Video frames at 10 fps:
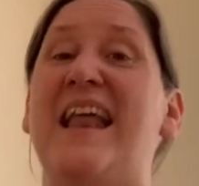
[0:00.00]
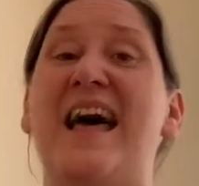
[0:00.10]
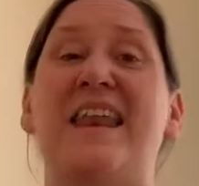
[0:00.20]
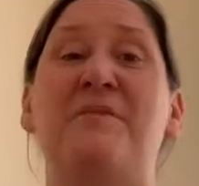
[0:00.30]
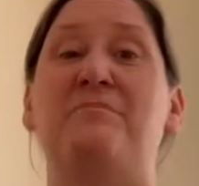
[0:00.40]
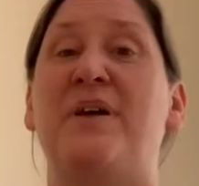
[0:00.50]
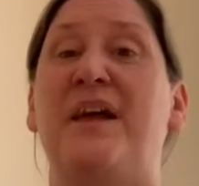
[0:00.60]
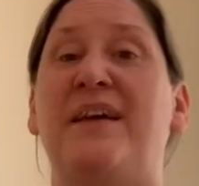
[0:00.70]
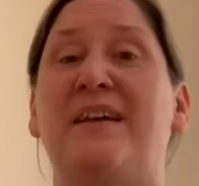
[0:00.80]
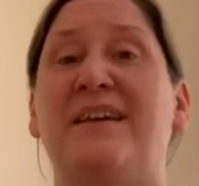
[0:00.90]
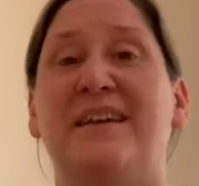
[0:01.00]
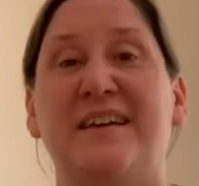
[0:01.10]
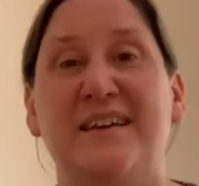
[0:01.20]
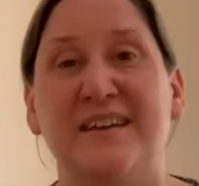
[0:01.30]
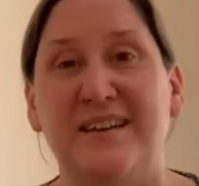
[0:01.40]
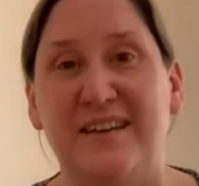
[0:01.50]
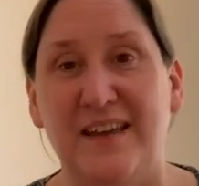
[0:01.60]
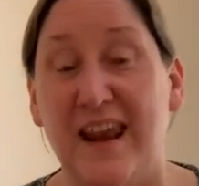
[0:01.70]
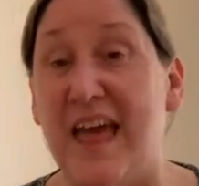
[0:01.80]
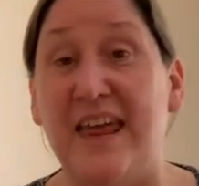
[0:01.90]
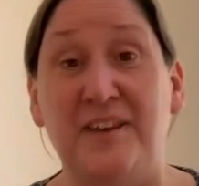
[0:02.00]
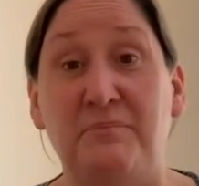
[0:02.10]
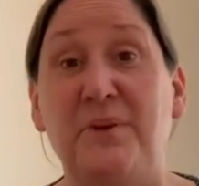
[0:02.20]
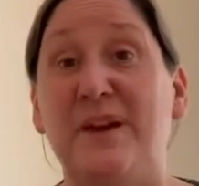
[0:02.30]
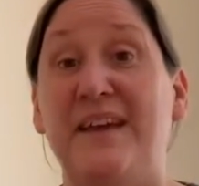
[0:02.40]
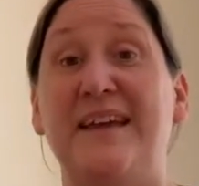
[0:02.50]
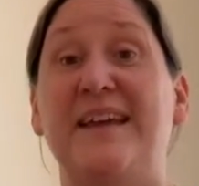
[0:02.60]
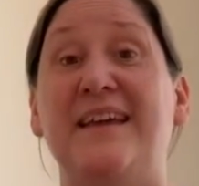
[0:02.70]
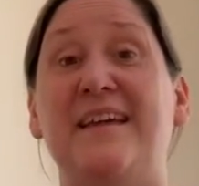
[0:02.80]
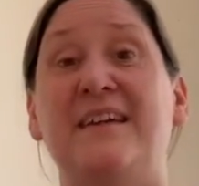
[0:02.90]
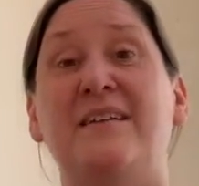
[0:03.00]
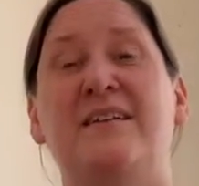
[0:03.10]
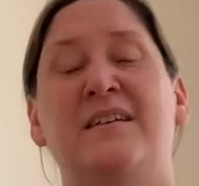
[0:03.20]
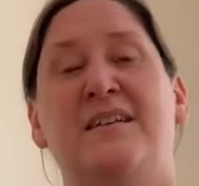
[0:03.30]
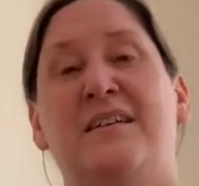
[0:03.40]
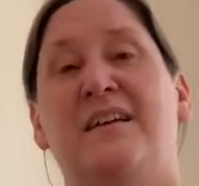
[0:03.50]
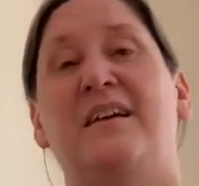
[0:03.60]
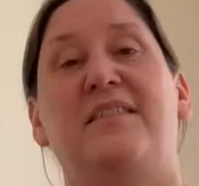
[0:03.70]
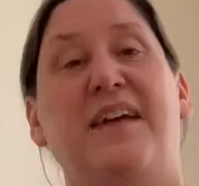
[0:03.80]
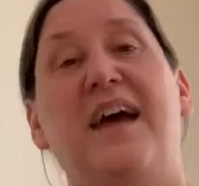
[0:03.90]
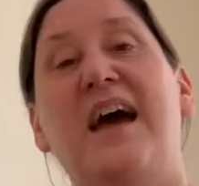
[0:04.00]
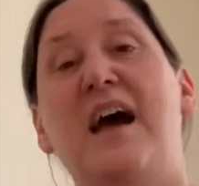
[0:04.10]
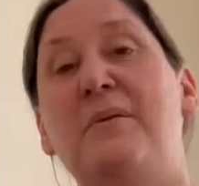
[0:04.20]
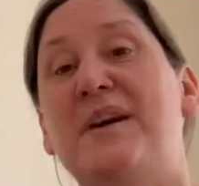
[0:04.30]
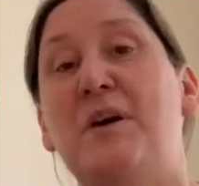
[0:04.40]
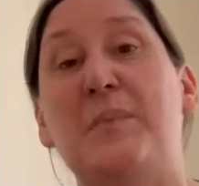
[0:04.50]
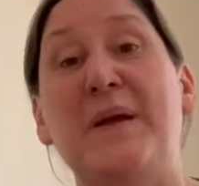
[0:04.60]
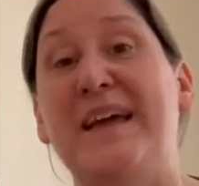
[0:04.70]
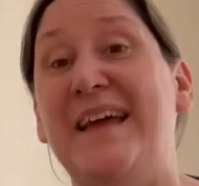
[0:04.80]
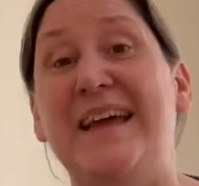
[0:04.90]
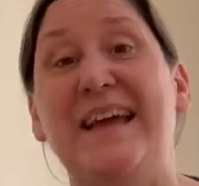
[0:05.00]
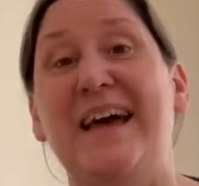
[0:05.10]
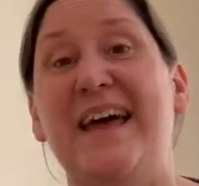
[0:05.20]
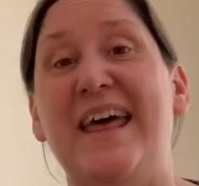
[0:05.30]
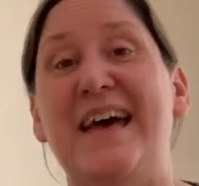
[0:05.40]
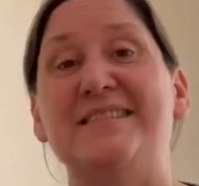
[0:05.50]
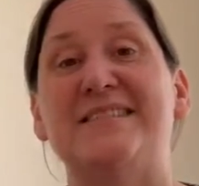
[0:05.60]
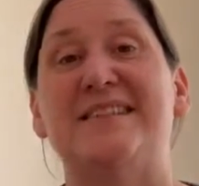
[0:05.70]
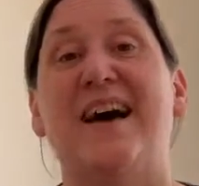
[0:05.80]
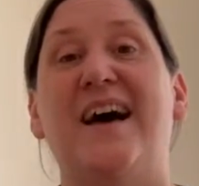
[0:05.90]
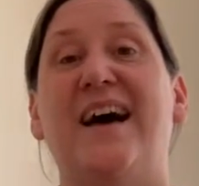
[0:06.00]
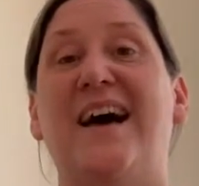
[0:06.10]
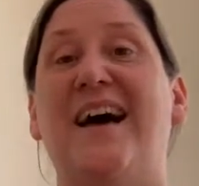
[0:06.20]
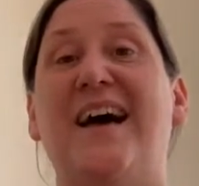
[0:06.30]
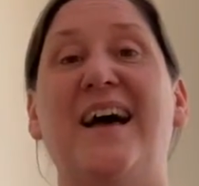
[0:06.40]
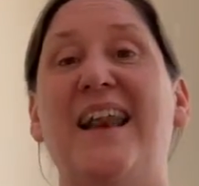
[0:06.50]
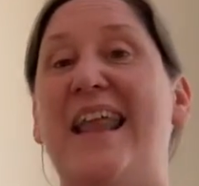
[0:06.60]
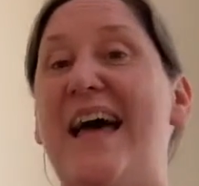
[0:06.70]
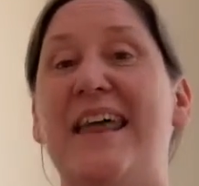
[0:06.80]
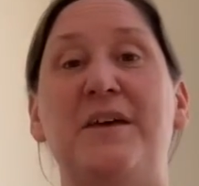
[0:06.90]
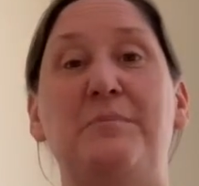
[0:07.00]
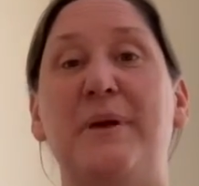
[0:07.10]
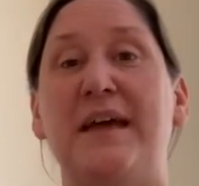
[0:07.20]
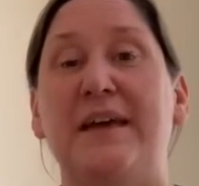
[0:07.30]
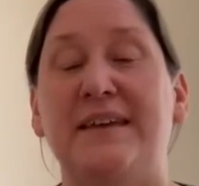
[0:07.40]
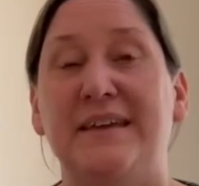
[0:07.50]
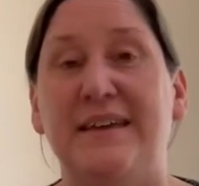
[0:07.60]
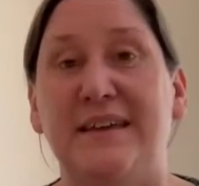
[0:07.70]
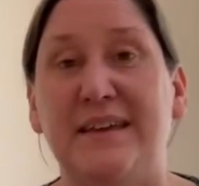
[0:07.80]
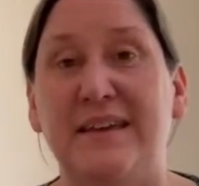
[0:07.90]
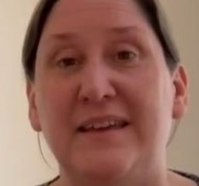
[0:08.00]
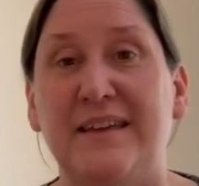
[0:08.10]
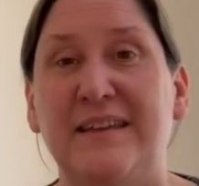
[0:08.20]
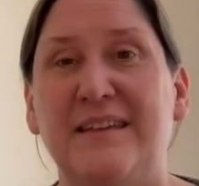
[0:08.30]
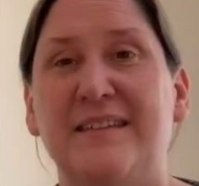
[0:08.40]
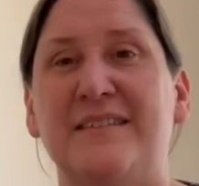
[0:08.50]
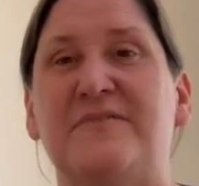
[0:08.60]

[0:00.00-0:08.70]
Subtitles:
let it be, let it be. There will be an answer, let it be.